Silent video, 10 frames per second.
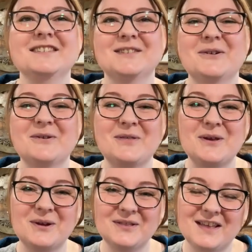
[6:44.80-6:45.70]
so
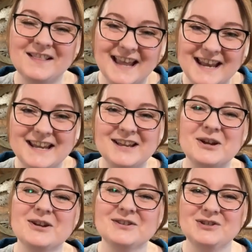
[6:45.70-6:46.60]
the the lady
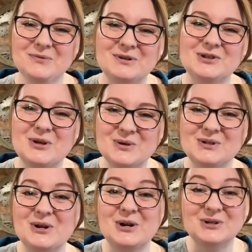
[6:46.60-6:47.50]
she when she goes
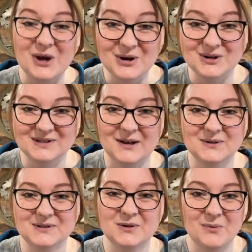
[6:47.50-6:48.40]
to her daughter's
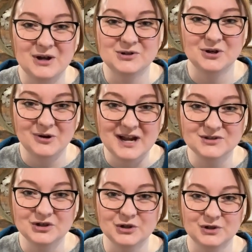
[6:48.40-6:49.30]
house to watch her
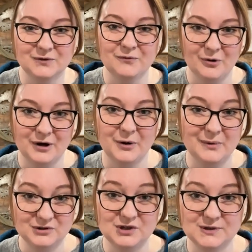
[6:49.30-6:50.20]
grandchildren for her
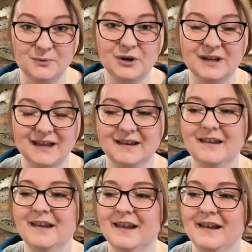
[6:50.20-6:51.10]
when she's working,
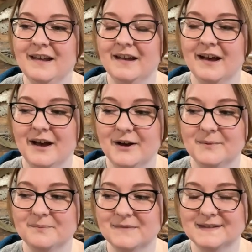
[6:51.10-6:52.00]

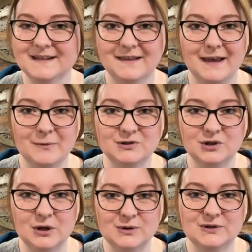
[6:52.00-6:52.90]
um, said that when
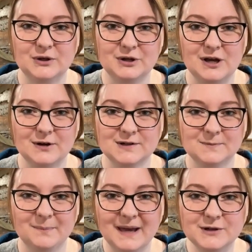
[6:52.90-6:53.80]
she goes to her daughter's
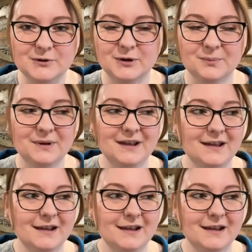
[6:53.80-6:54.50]
bedroom,